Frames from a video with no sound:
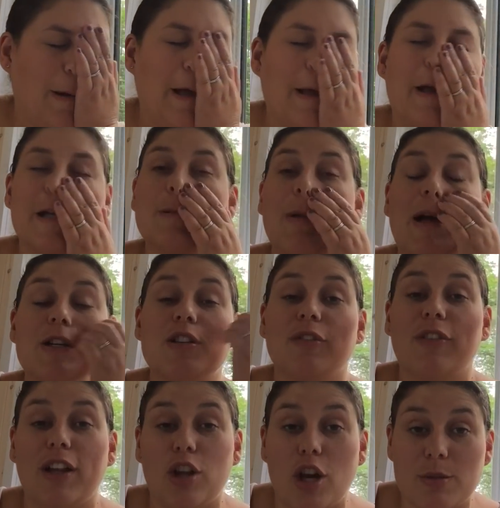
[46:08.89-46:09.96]
Because imagine
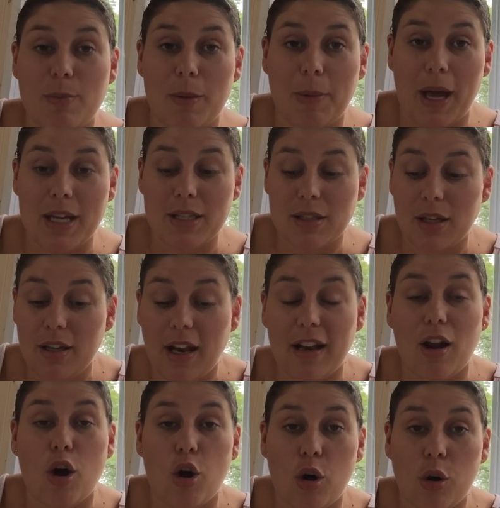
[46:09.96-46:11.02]
if I lost my basket
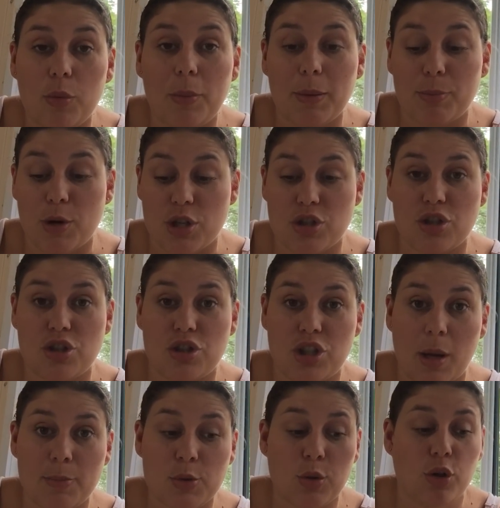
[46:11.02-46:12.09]
and all my precious
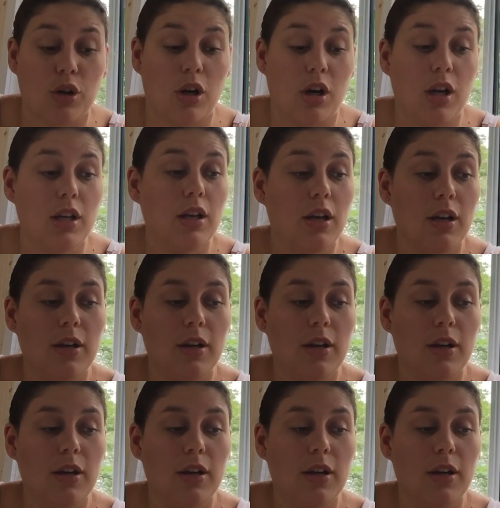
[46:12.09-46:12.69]
gems are gone.